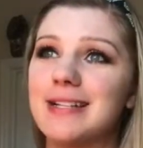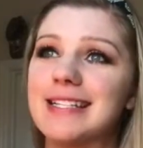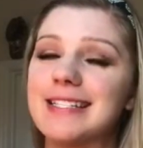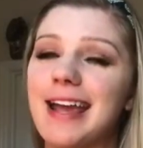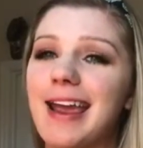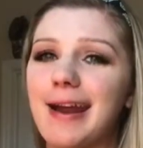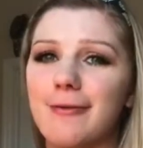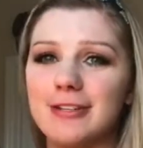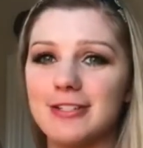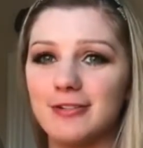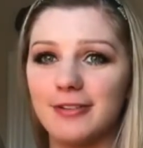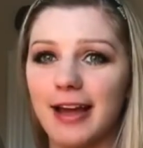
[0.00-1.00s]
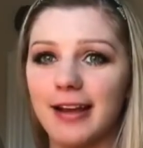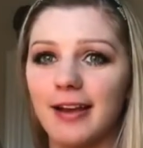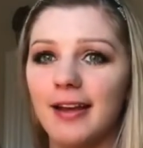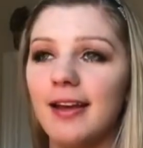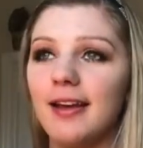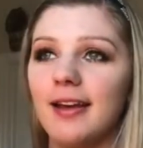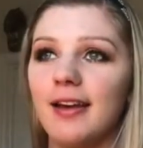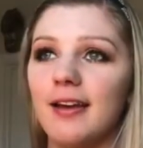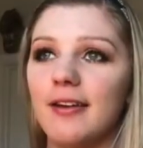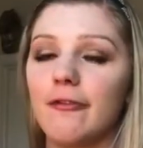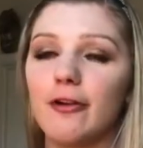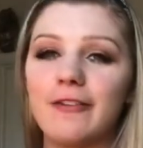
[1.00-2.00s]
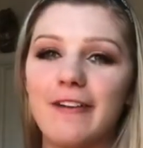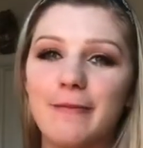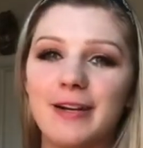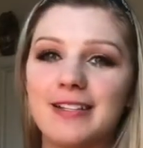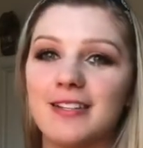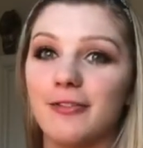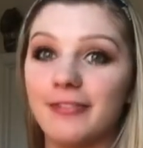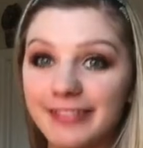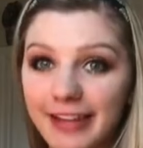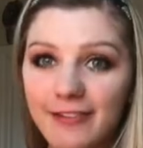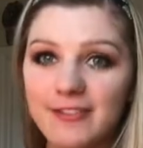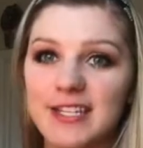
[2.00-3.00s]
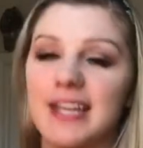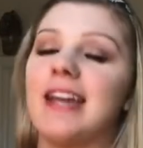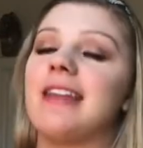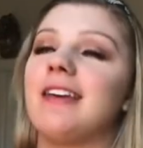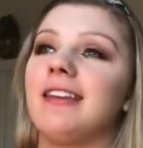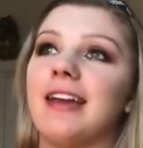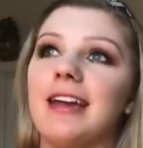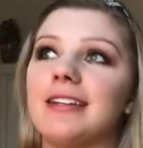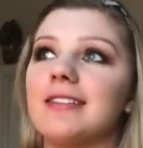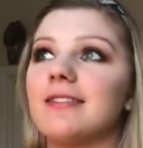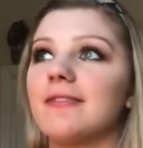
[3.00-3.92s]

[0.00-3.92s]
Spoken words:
Instead, I would do like 45 minutes of lifting and then like